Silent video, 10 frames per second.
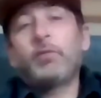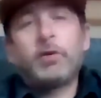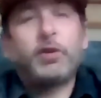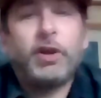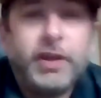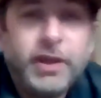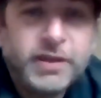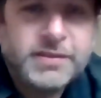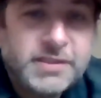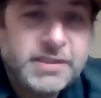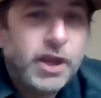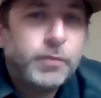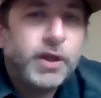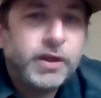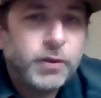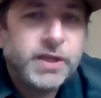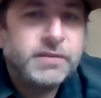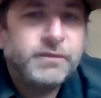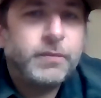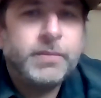Well, Kirk, you can stay on. We got a
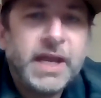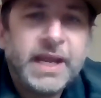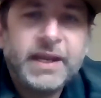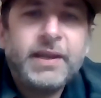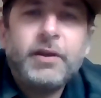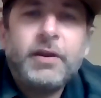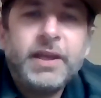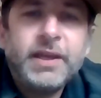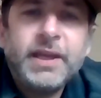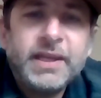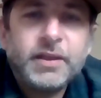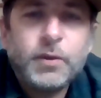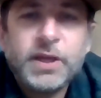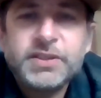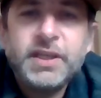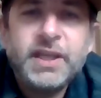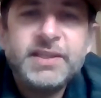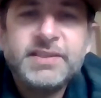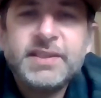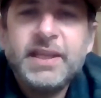question from Diana here, and the question
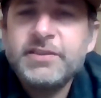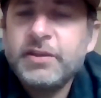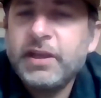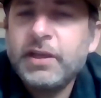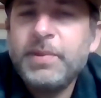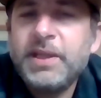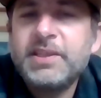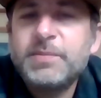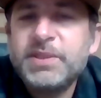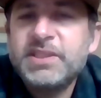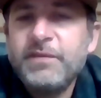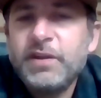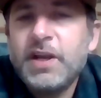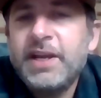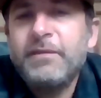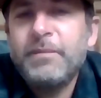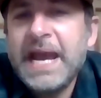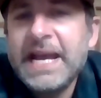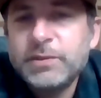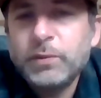is there going to be a specific kind of
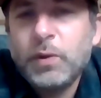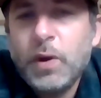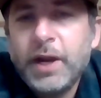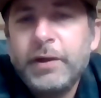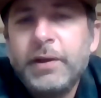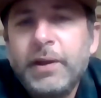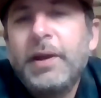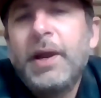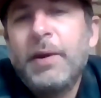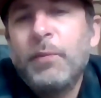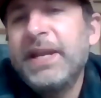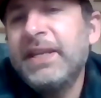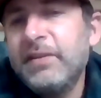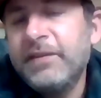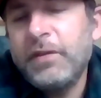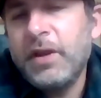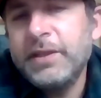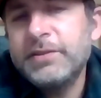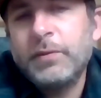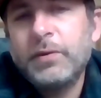mask required when in lift
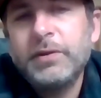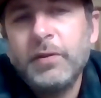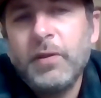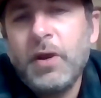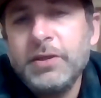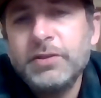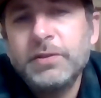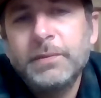lines or in the lodge?